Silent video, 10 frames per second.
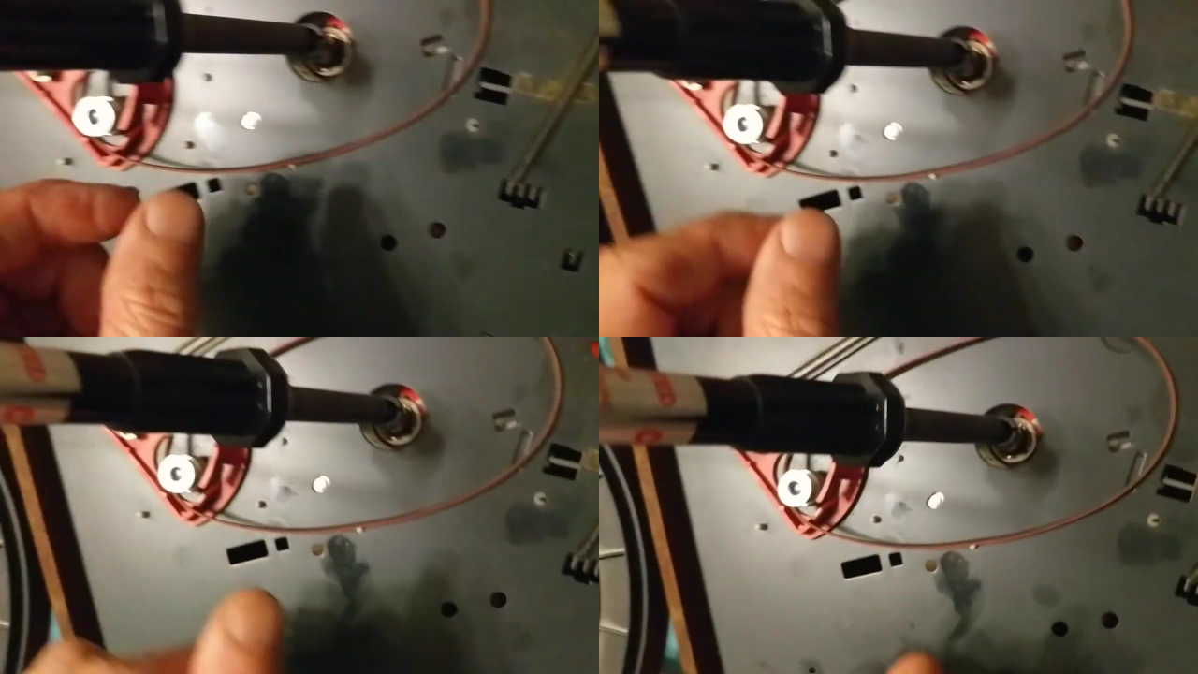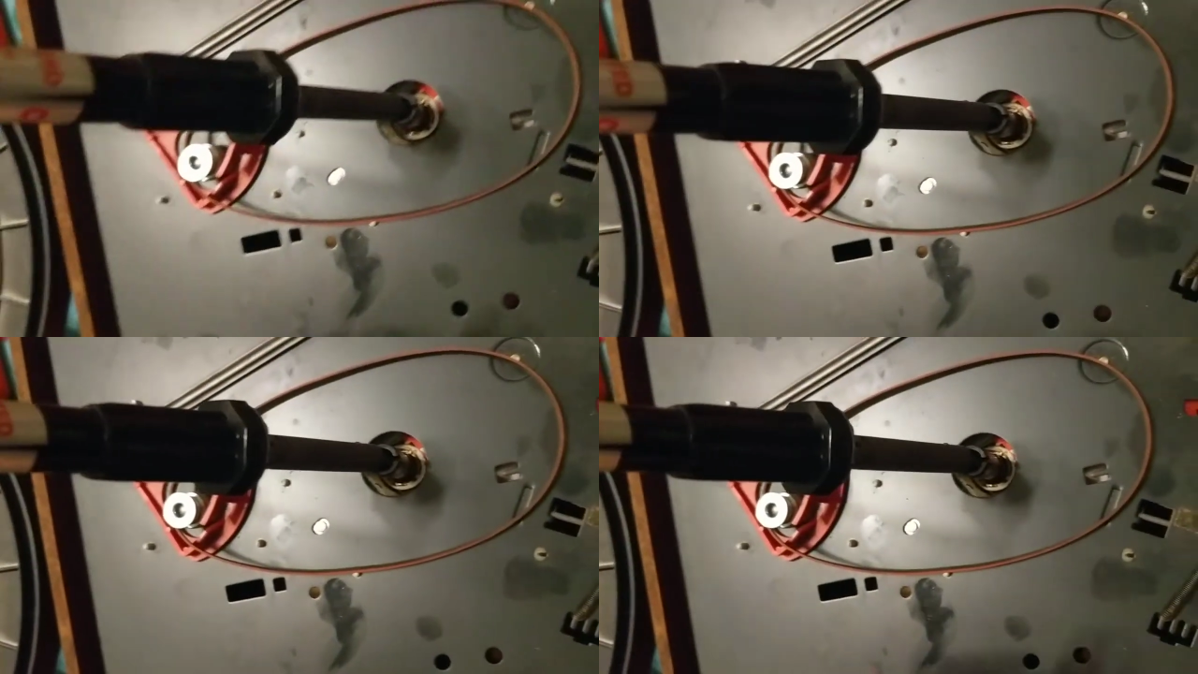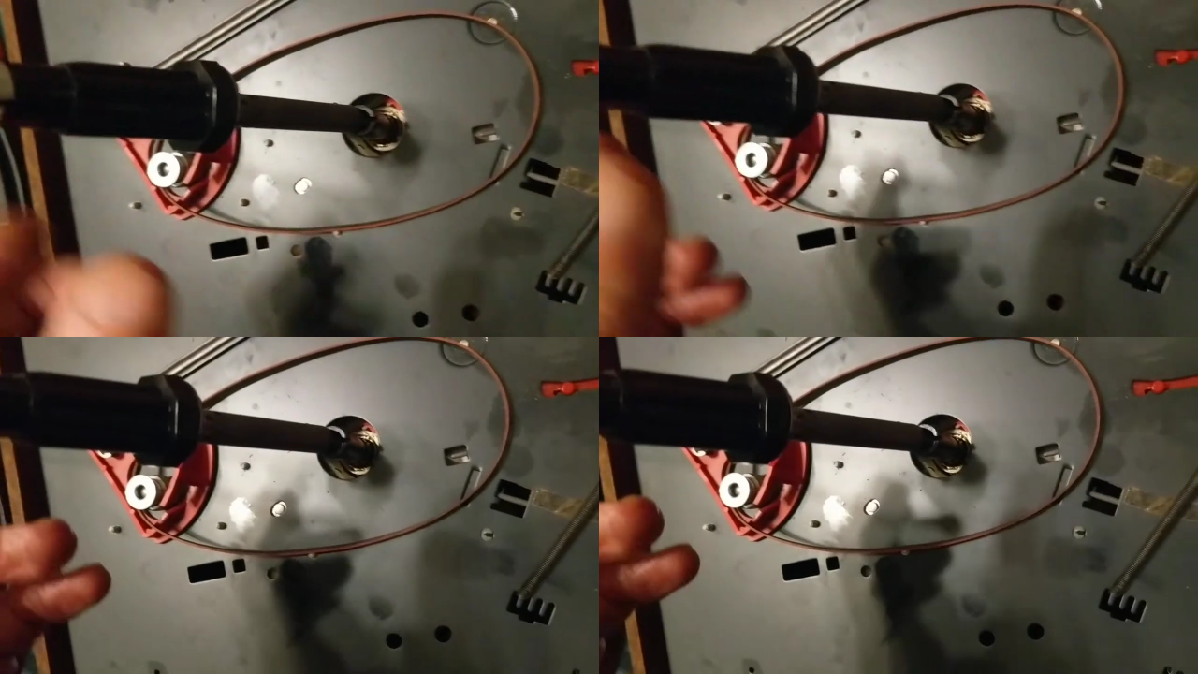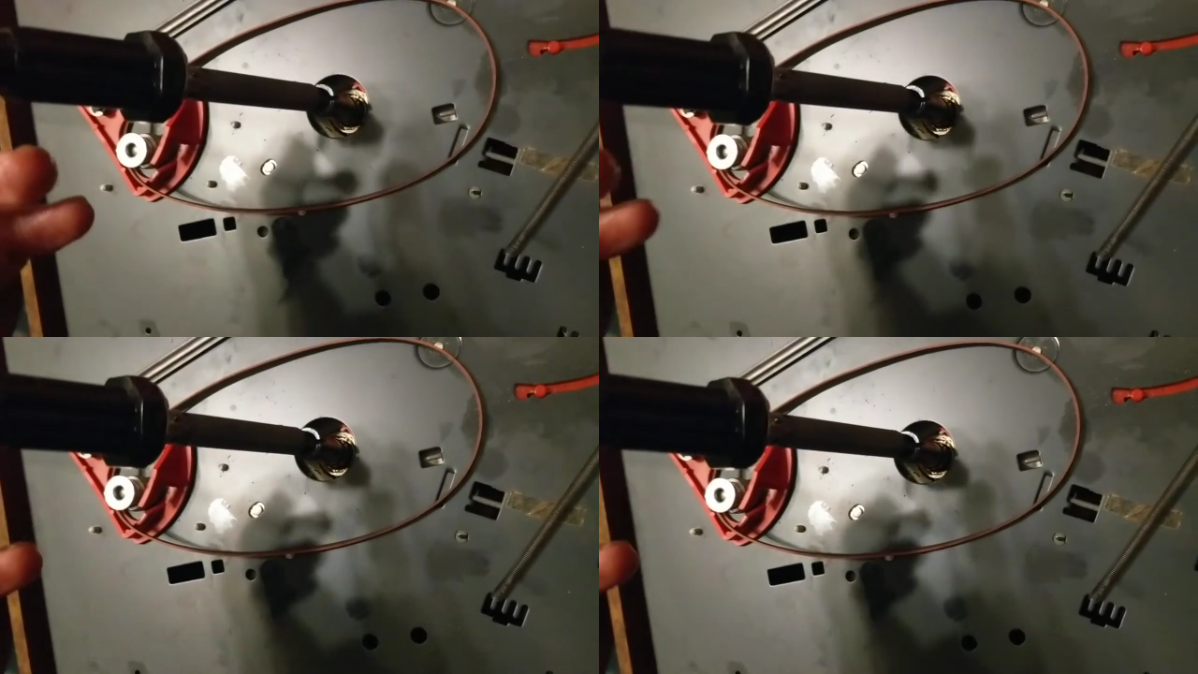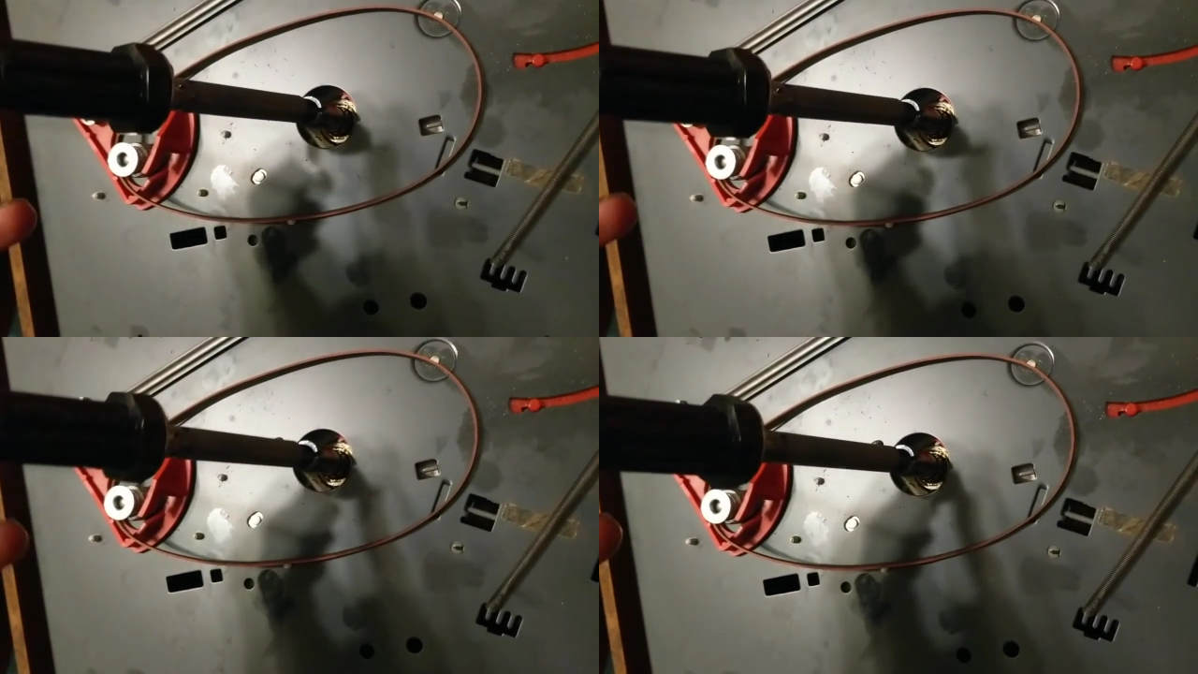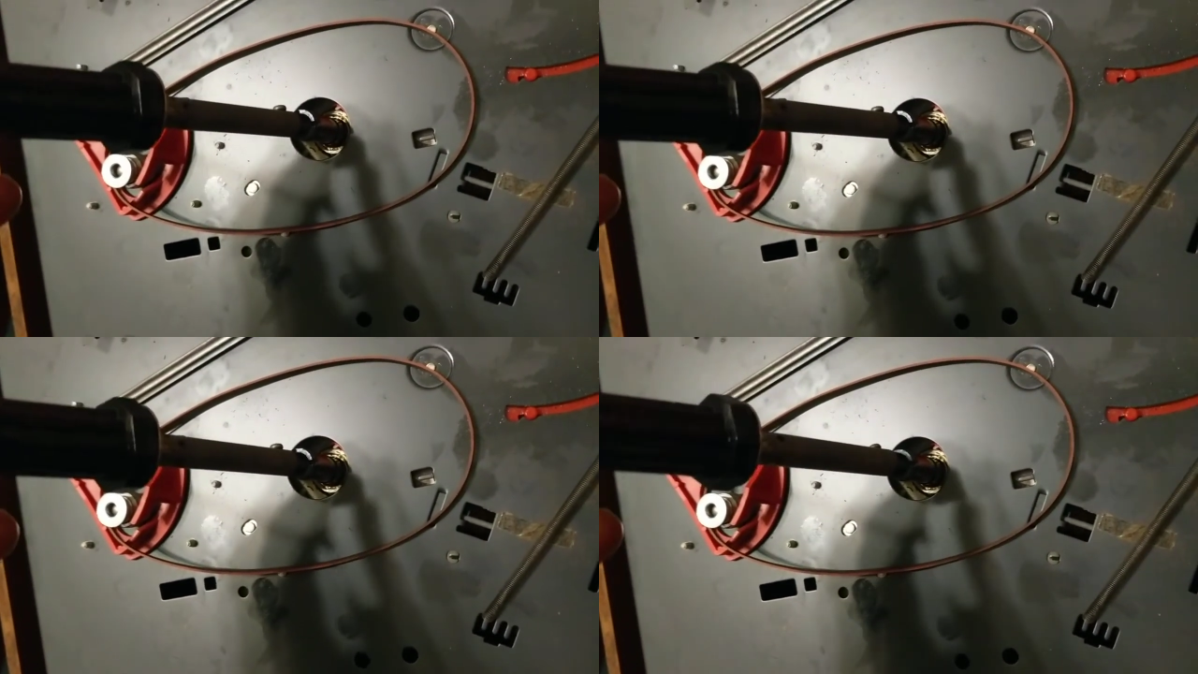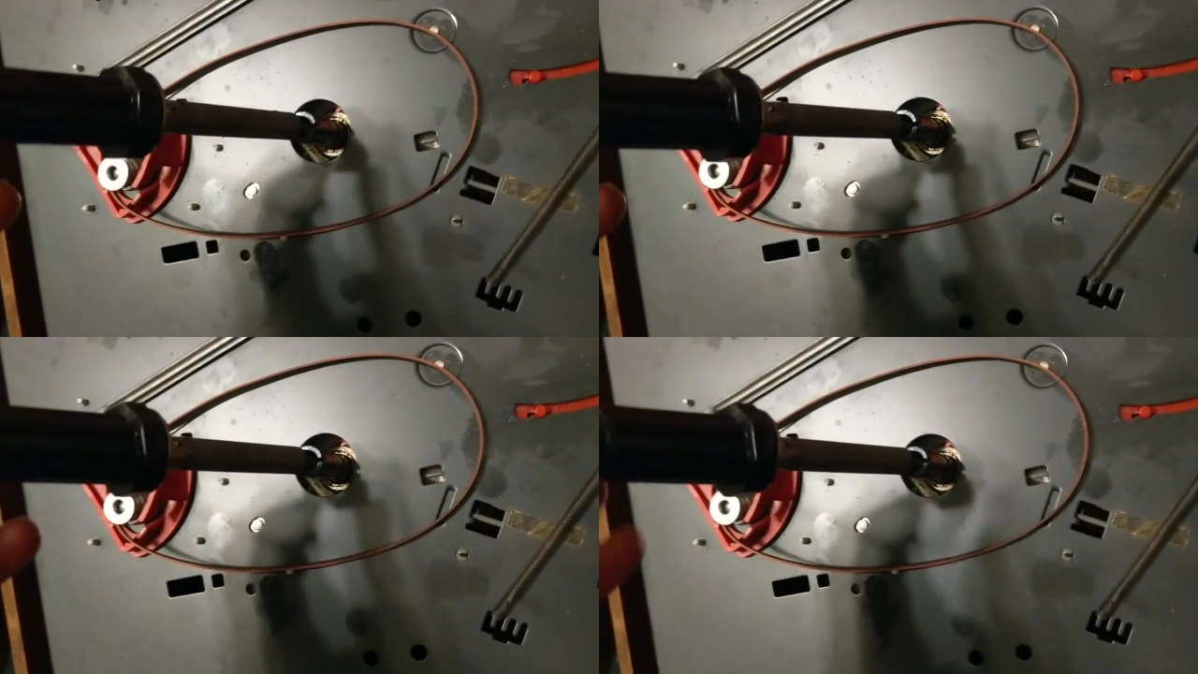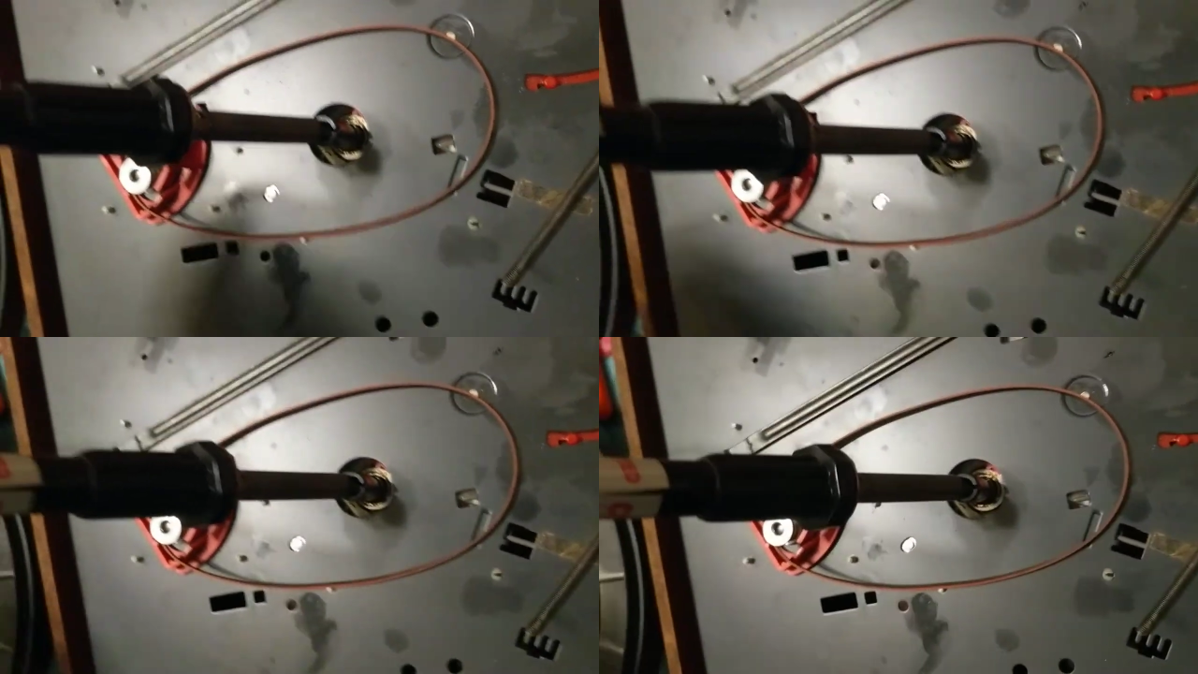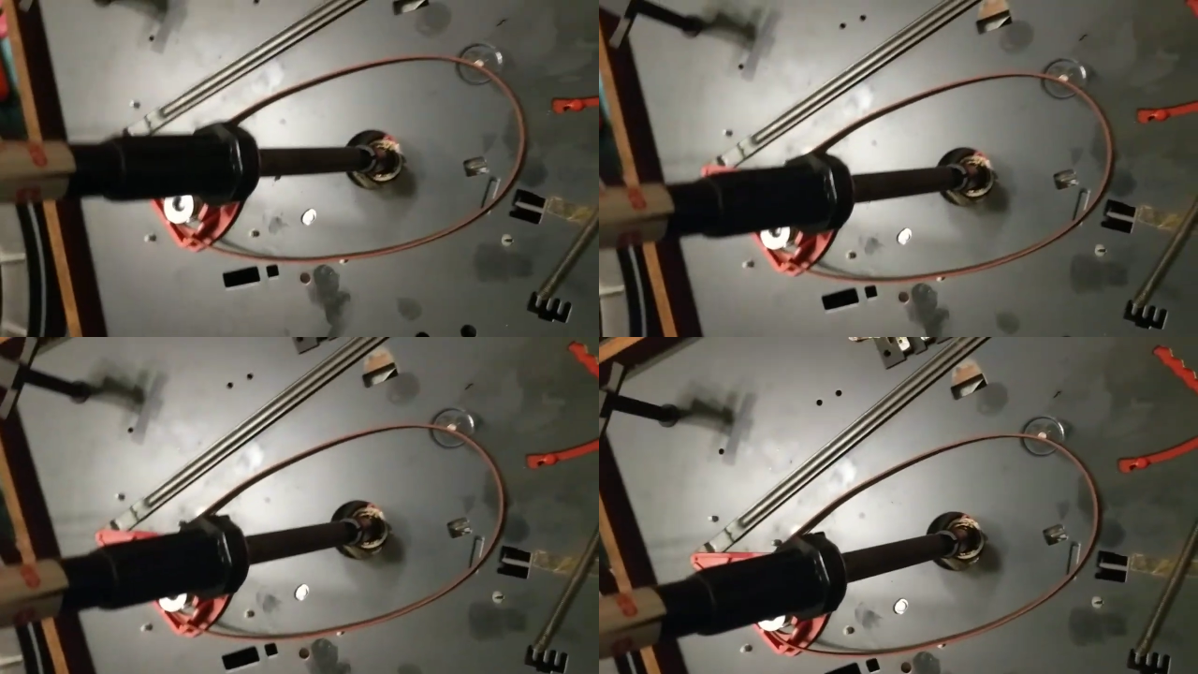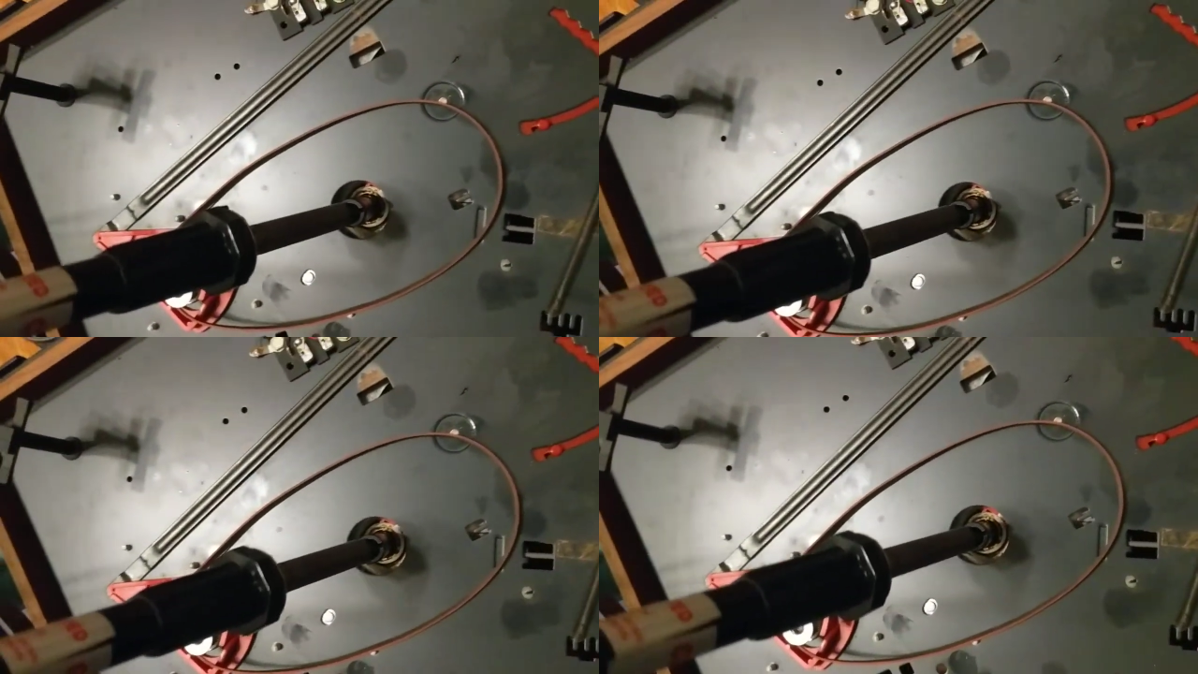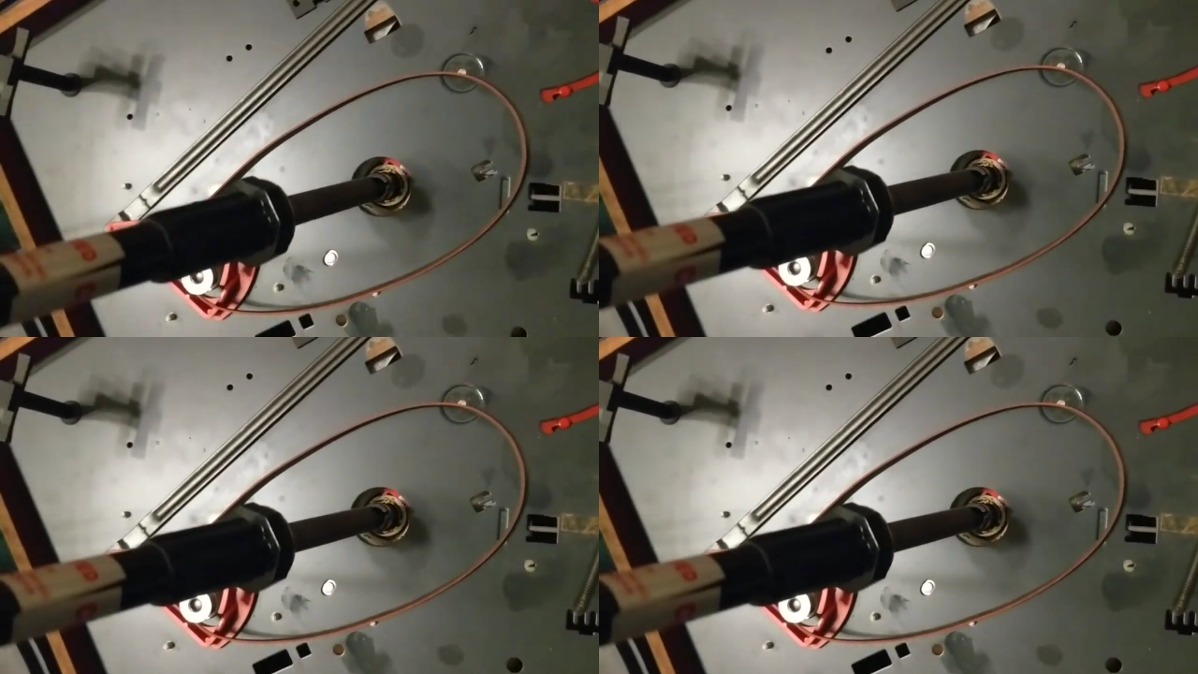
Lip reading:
[unreadable: no face in view]